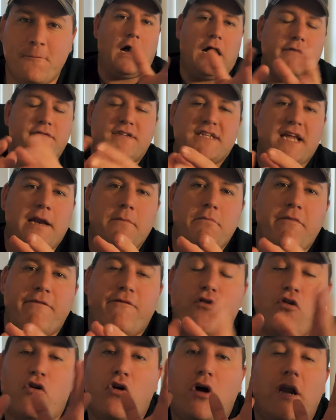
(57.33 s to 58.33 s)
I've said it
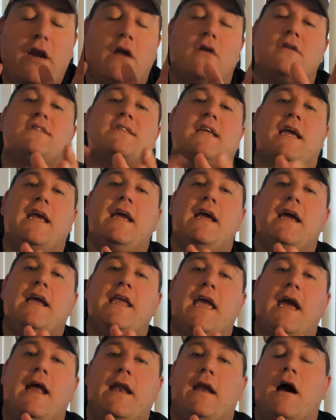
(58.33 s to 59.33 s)
before and I'll say it
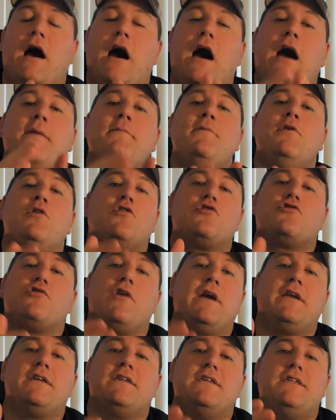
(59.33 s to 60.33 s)
again. I'm not
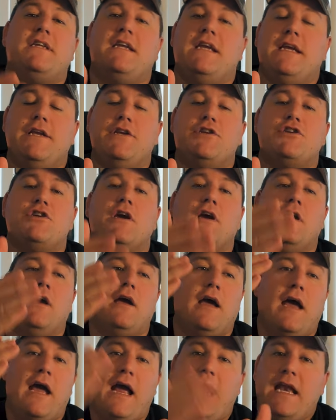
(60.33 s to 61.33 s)
trying to teach
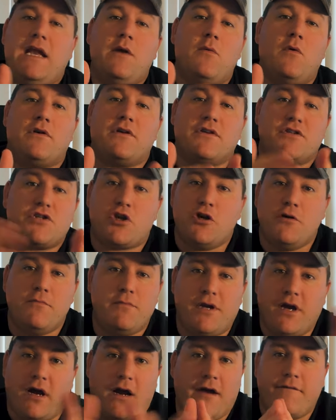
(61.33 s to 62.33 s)
anyone to
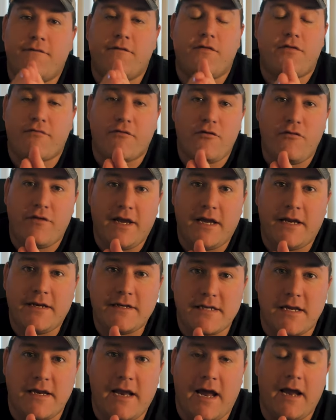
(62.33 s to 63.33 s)
scuba dive through the
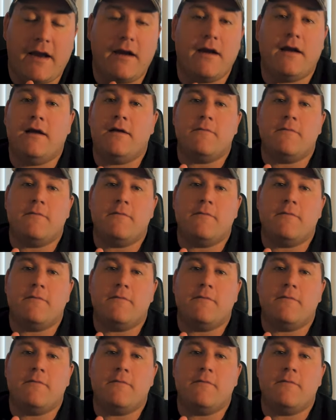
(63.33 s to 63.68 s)
internet.